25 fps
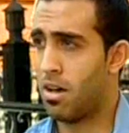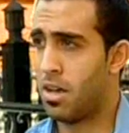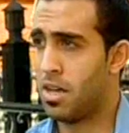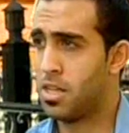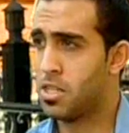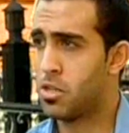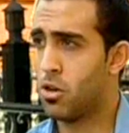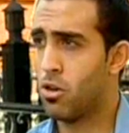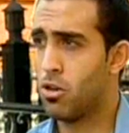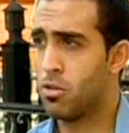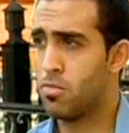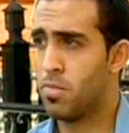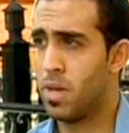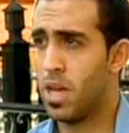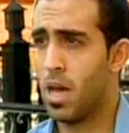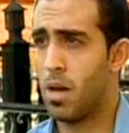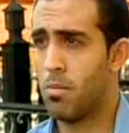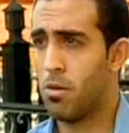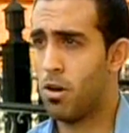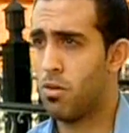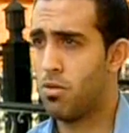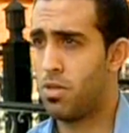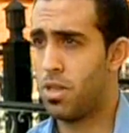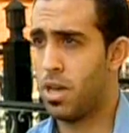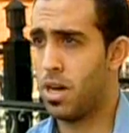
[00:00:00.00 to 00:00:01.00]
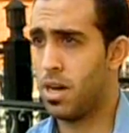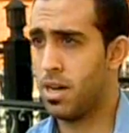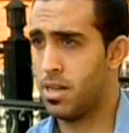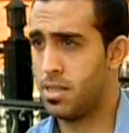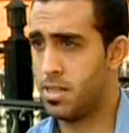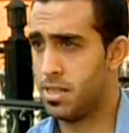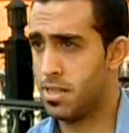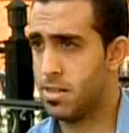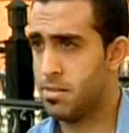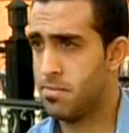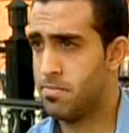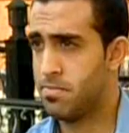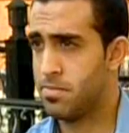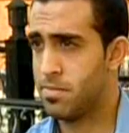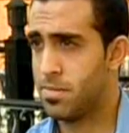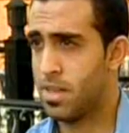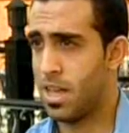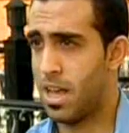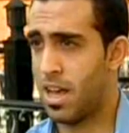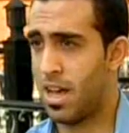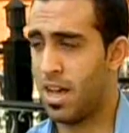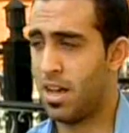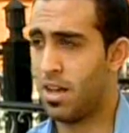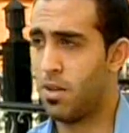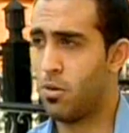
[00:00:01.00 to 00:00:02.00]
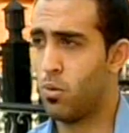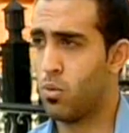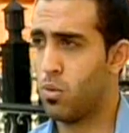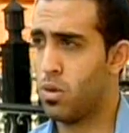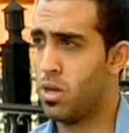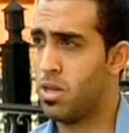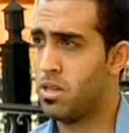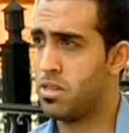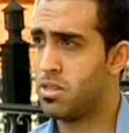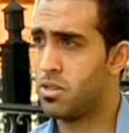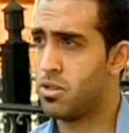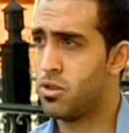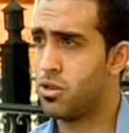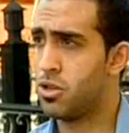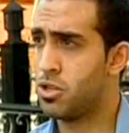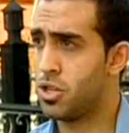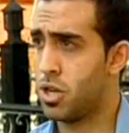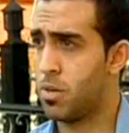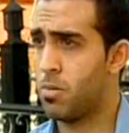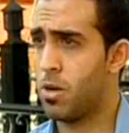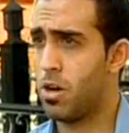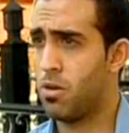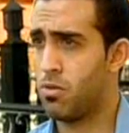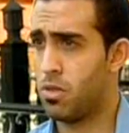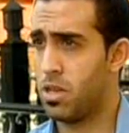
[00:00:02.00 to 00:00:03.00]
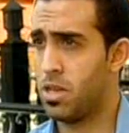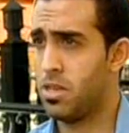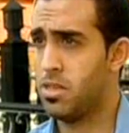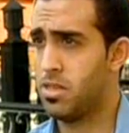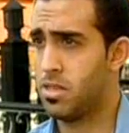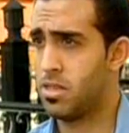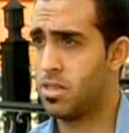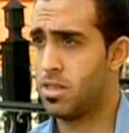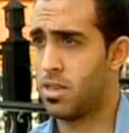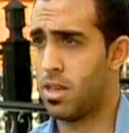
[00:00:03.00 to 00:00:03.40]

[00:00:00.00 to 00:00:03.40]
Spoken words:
He told me about the idea. We search about this